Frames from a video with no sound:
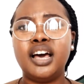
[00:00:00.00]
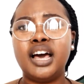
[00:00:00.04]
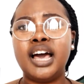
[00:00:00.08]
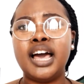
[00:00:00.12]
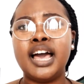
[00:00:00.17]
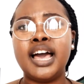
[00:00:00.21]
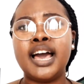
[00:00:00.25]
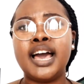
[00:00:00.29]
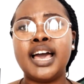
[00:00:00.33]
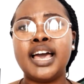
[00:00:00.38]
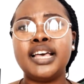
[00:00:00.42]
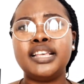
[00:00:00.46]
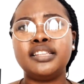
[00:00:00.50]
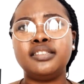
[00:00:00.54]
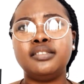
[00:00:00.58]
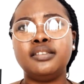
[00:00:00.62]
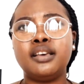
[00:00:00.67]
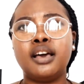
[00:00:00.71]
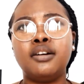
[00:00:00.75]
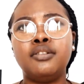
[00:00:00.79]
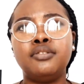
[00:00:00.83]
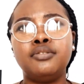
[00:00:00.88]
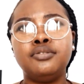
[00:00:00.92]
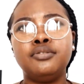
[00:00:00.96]
I don't
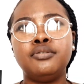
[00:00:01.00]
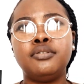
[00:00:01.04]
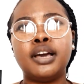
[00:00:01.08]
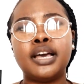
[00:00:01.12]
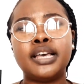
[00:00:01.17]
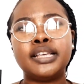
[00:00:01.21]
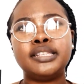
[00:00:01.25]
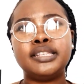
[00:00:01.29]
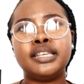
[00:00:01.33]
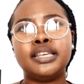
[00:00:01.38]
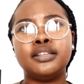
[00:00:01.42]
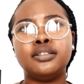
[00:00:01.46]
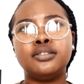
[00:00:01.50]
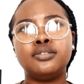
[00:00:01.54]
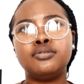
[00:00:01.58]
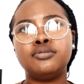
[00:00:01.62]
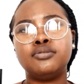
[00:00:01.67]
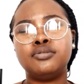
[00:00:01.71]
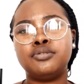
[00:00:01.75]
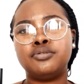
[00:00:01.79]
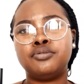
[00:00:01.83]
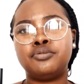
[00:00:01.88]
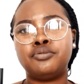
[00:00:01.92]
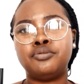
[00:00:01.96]
know how you guys get
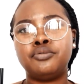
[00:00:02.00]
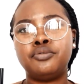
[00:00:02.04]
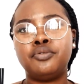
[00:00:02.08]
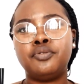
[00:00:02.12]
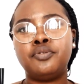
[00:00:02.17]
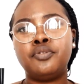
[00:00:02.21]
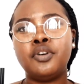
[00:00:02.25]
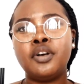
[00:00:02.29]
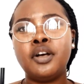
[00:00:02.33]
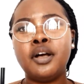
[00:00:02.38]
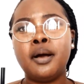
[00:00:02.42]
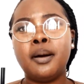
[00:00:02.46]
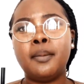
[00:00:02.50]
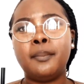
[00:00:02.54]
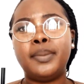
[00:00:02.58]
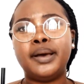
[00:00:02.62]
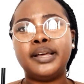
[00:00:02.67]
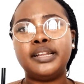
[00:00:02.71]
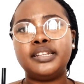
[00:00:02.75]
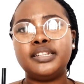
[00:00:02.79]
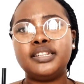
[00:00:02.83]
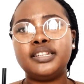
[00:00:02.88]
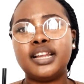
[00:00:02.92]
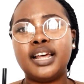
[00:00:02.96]
to the roof.
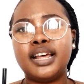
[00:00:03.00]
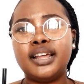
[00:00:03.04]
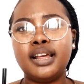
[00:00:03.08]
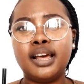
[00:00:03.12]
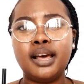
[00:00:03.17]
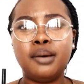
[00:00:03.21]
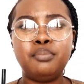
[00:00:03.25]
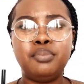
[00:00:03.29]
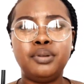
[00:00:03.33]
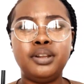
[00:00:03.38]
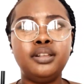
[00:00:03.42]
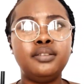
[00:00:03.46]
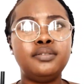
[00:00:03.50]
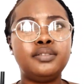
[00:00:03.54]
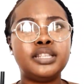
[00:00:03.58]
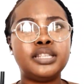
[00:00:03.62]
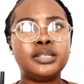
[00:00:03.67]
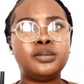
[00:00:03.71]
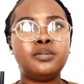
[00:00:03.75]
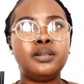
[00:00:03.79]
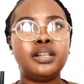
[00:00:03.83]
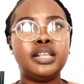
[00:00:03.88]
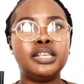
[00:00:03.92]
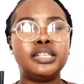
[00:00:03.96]
But I believe
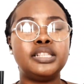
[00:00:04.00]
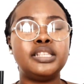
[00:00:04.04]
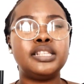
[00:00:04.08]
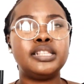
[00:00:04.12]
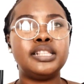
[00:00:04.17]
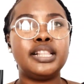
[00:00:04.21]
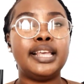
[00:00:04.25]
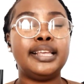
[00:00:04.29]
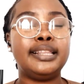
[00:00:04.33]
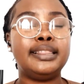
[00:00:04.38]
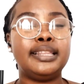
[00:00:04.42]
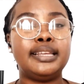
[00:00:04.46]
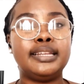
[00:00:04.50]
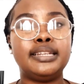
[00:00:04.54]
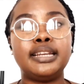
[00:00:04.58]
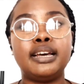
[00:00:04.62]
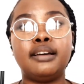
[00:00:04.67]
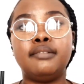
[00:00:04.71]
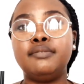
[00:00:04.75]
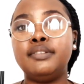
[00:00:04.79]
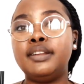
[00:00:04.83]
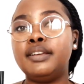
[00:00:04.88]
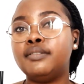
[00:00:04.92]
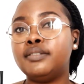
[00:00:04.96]
there's places like that.
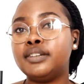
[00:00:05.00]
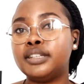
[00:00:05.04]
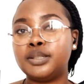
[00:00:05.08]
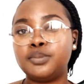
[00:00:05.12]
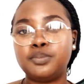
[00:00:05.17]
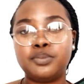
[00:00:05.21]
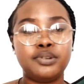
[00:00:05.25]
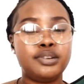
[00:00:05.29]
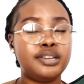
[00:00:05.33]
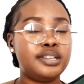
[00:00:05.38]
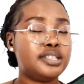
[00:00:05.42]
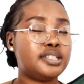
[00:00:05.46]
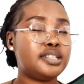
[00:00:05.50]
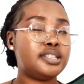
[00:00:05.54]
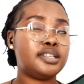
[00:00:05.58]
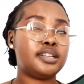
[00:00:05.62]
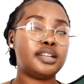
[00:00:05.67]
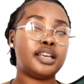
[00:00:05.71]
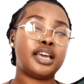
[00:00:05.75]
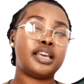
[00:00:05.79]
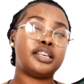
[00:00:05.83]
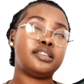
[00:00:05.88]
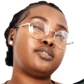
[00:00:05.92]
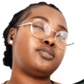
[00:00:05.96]
I've never experienced
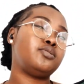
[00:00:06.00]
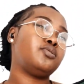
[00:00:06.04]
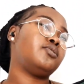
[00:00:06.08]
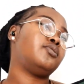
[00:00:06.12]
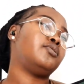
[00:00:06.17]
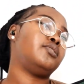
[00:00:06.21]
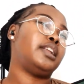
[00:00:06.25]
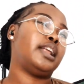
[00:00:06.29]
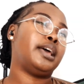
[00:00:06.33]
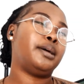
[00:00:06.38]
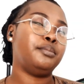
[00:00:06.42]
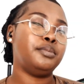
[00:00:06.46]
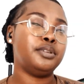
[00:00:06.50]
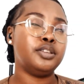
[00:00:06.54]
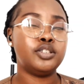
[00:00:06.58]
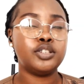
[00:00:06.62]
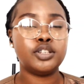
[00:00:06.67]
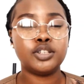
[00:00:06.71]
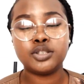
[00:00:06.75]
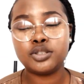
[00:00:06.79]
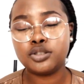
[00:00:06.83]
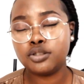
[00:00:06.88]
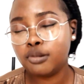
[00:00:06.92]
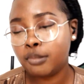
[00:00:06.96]
it, guys. You and I mean
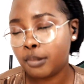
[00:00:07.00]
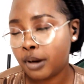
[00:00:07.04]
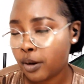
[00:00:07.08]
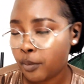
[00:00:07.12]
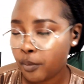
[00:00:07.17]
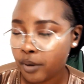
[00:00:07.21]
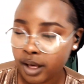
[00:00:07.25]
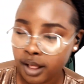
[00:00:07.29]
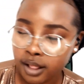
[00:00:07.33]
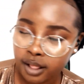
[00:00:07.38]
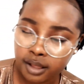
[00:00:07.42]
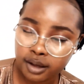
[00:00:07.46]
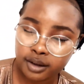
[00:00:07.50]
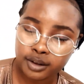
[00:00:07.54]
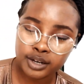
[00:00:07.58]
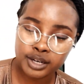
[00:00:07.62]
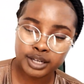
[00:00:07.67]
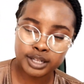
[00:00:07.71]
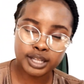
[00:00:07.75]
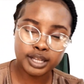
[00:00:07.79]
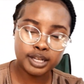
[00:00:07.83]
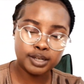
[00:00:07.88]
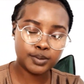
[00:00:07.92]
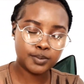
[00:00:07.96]
just summer well
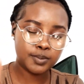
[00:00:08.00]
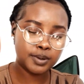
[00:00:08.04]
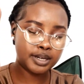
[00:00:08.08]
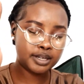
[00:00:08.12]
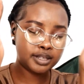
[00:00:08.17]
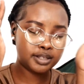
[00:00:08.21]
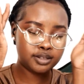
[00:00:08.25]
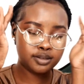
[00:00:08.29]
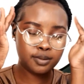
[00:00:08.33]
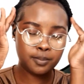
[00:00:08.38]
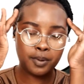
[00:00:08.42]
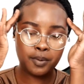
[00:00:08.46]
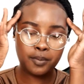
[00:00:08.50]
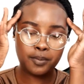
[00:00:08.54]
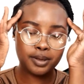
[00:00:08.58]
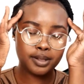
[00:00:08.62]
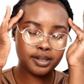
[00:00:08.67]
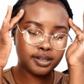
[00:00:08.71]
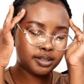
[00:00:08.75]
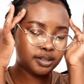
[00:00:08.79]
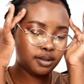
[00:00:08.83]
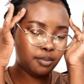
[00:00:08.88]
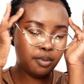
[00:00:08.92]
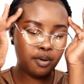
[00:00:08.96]
on that one. Summer
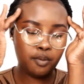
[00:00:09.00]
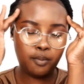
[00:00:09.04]
well.